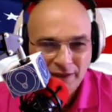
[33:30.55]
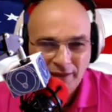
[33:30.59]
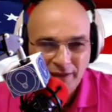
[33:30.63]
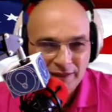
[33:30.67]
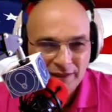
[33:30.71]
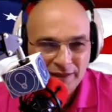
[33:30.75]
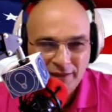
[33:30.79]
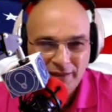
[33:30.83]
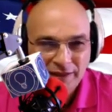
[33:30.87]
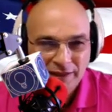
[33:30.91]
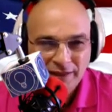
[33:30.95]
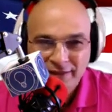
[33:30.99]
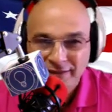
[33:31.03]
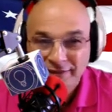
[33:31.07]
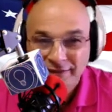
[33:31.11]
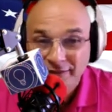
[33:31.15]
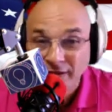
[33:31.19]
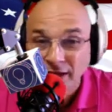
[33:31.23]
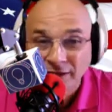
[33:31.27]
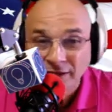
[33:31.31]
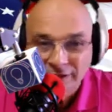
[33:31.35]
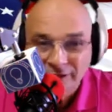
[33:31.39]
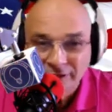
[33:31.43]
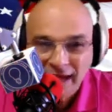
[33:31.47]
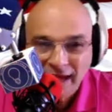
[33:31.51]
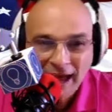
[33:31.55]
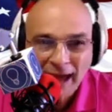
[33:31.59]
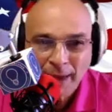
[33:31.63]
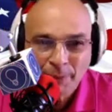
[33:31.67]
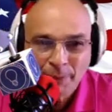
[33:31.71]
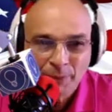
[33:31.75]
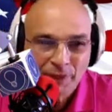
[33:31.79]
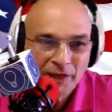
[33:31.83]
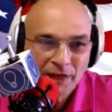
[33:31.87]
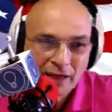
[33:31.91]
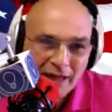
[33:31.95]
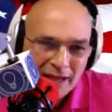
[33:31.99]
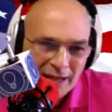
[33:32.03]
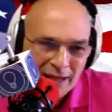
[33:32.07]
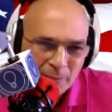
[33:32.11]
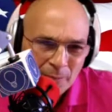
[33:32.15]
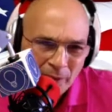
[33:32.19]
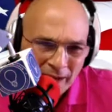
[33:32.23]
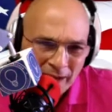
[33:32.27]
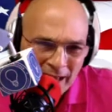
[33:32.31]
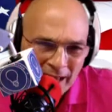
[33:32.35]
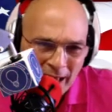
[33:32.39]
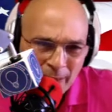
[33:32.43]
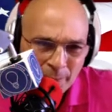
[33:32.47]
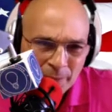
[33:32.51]
It doesn't happen. It
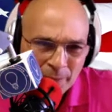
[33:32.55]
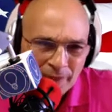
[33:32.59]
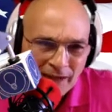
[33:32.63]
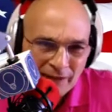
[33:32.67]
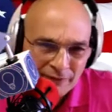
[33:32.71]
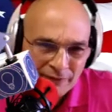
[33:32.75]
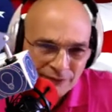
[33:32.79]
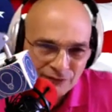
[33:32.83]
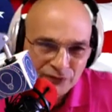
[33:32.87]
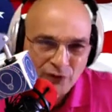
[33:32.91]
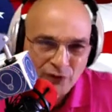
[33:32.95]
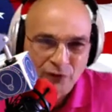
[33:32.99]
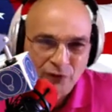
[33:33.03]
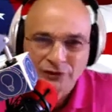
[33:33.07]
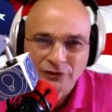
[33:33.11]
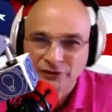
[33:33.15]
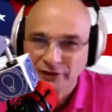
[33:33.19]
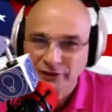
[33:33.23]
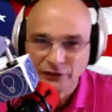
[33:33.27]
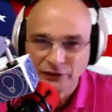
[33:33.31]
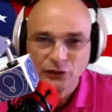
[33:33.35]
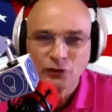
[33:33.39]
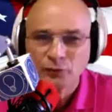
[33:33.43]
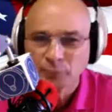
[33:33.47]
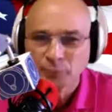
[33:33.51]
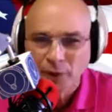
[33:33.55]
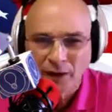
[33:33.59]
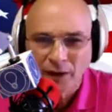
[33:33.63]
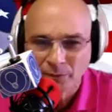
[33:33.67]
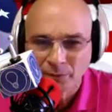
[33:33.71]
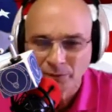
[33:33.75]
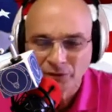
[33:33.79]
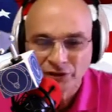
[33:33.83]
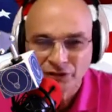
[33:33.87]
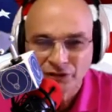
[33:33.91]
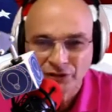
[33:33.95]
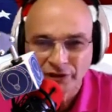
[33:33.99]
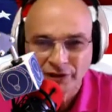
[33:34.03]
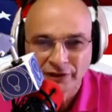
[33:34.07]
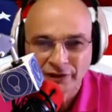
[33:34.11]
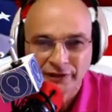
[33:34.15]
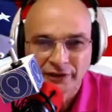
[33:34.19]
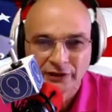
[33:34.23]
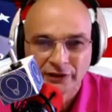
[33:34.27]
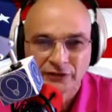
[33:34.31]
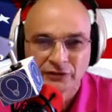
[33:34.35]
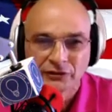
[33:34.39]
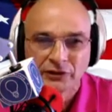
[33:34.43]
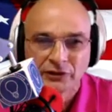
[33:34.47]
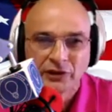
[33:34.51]
might happen at first, and you've probably seen
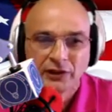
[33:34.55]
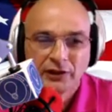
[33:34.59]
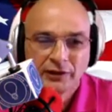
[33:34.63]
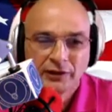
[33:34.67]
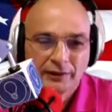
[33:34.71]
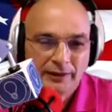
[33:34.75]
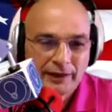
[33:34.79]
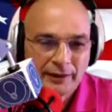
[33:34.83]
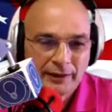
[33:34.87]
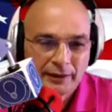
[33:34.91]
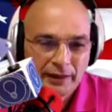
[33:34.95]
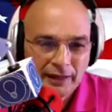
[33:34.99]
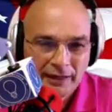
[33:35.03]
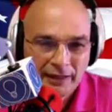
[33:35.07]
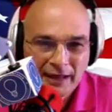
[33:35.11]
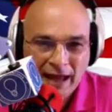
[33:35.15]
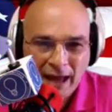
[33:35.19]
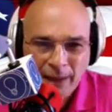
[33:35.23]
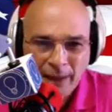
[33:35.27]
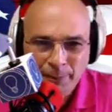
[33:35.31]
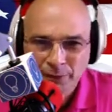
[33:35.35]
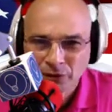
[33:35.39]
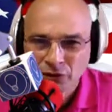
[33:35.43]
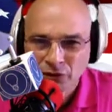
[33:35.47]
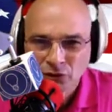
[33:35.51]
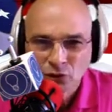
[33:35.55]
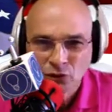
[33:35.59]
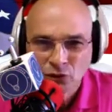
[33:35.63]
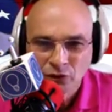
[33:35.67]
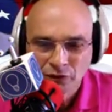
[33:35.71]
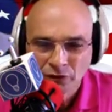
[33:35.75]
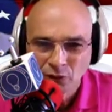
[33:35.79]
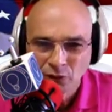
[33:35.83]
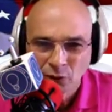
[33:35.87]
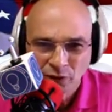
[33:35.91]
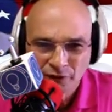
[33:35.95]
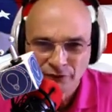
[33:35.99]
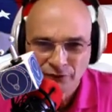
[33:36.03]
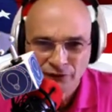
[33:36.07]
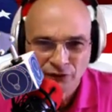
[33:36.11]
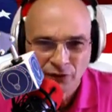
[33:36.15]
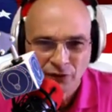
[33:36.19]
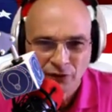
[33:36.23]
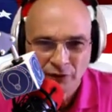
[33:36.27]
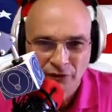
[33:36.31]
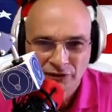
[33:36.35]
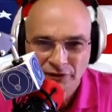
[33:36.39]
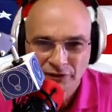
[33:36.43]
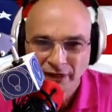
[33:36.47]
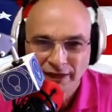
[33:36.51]
this. It happens, at
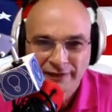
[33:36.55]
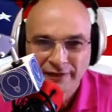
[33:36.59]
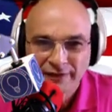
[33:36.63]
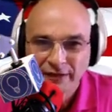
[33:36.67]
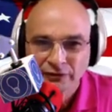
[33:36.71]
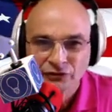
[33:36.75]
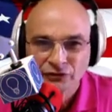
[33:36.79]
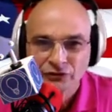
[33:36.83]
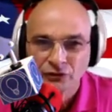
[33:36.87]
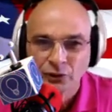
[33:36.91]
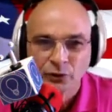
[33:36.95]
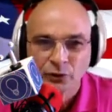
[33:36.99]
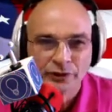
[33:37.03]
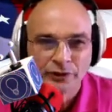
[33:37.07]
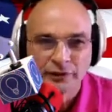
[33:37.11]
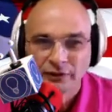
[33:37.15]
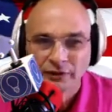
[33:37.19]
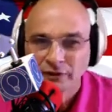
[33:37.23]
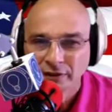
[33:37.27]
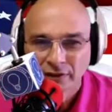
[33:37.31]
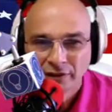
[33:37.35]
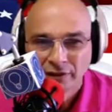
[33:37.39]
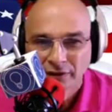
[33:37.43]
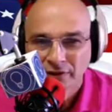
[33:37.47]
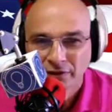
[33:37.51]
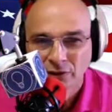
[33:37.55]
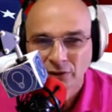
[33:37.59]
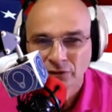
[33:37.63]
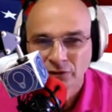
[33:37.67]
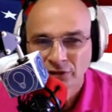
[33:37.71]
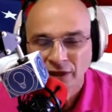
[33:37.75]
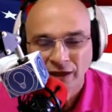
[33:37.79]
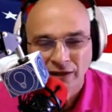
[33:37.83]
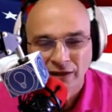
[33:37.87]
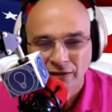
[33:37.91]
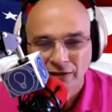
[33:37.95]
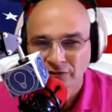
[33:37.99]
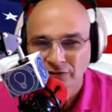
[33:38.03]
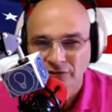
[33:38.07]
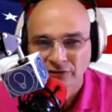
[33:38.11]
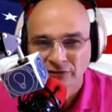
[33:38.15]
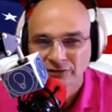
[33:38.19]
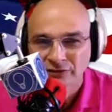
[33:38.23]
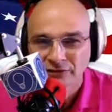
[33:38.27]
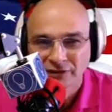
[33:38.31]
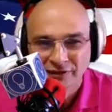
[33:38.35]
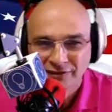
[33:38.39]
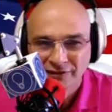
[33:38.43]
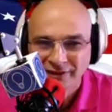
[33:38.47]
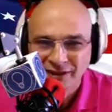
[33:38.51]
first, and then slowly those
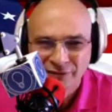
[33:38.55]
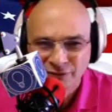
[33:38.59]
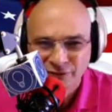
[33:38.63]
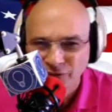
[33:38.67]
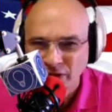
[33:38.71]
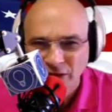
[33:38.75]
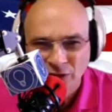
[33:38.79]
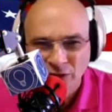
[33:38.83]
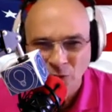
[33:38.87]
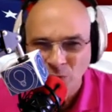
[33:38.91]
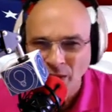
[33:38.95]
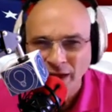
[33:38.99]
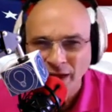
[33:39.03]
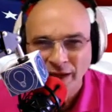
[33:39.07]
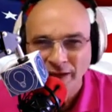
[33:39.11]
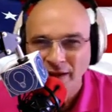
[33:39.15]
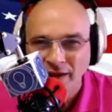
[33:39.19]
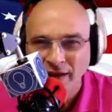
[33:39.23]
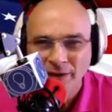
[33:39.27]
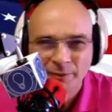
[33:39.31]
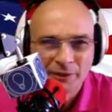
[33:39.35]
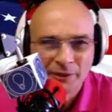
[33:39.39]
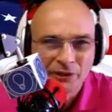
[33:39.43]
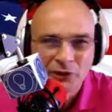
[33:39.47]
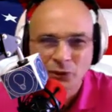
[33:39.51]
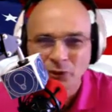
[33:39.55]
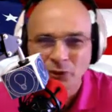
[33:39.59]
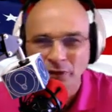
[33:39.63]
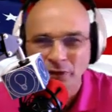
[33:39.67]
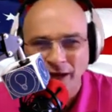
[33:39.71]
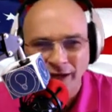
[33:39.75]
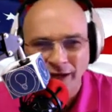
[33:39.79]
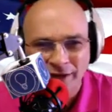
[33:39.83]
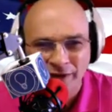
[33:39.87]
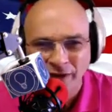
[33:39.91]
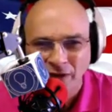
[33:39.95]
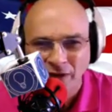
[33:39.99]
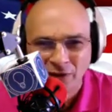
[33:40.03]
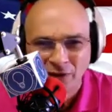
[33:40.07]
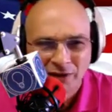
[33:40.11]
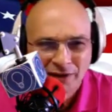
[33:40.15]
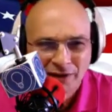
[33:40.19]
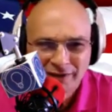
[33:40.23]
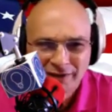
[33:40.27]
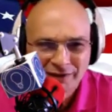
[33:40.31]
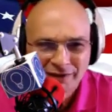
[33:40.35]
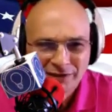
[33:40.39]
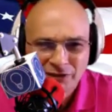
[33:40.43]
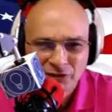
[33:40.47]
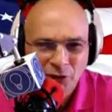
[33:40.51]
characters, they fade away. I mean, you and I know
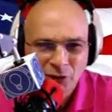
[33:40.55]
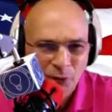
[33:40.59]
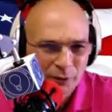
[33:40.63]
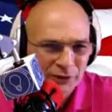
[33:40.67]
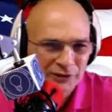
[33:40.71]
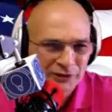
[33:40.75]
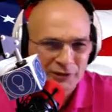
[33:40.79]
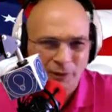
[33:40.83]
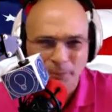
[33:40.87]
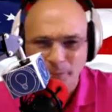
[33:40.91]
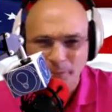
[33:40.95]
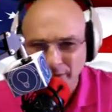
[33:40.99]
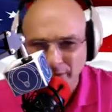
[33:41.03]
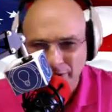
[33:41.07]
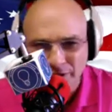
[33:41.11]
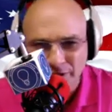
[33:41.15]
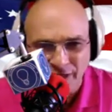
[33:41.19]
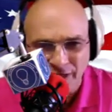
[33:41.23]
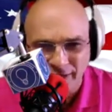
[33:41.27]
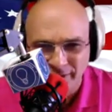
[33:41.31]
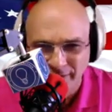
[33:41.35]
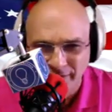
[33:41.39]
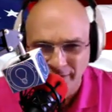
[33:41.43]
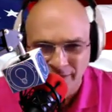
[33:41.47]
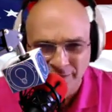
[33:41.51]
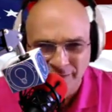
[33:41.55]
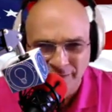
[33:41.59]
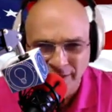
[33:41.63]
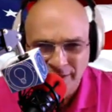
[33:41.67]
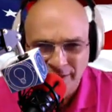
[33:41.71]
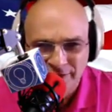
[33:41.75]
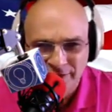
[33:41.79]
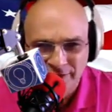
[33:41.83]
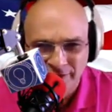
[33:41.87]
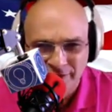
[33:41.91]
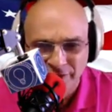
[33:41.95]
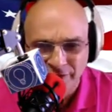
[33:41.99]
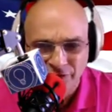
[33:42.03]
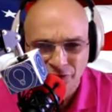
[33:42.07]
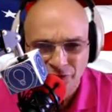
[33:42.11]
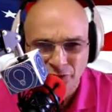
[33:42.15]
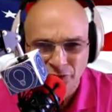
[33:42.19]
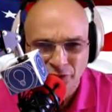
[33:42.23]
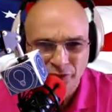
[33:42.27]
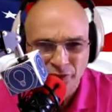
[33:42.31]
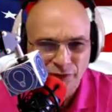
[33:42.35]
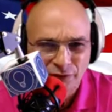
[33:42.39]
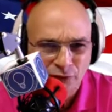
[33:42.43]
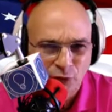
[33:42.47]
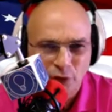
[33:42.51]
there's always some big shot in the invention
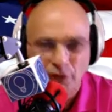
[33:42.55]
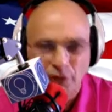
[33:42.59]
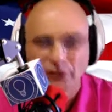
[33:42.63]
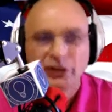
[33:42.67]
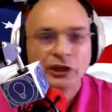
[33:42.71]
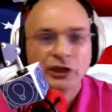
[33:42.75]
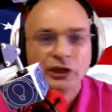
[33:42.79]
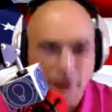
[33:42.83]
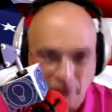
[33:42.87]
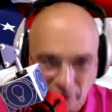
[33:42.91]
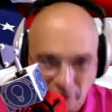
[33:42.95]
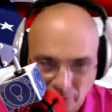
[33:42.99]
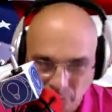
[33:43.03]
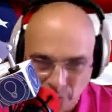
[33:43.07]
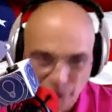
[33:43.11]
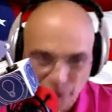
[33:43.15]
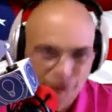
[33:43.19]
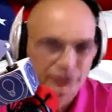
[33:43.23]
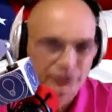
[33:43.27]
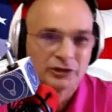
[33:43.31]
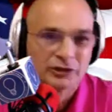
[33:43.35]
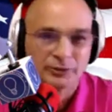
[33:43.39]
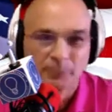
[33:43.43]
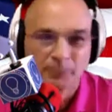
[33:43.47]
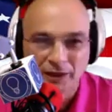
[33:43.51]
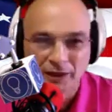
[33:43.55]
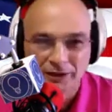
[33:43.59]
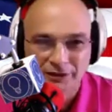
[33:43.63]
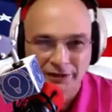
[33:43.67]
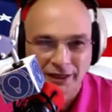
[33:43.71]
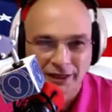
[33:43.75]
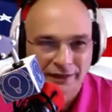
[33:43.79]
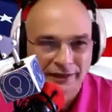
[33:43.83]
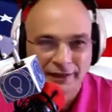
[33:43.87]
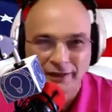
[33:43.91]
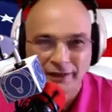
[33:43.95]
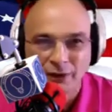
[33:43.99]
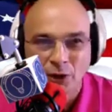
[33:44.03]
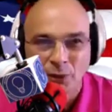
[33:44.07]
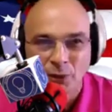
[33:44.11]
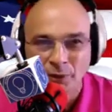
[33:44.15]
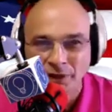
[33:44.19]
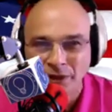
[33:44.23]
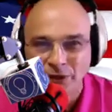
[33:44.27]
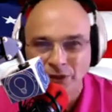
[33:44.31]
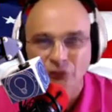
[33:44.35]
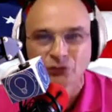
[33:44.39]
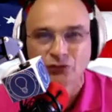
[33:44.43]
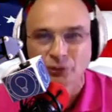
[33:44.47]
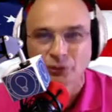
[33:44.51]
industry for a year or 6 months, and then nobody
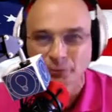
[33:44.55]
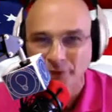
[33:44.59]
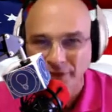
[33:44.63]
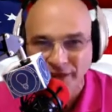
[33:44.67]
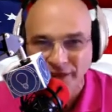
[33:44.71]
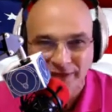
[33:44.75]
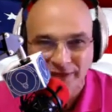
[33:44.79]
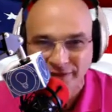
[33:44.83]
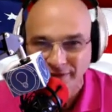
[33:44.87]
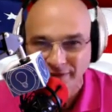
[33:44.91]
hears from them again.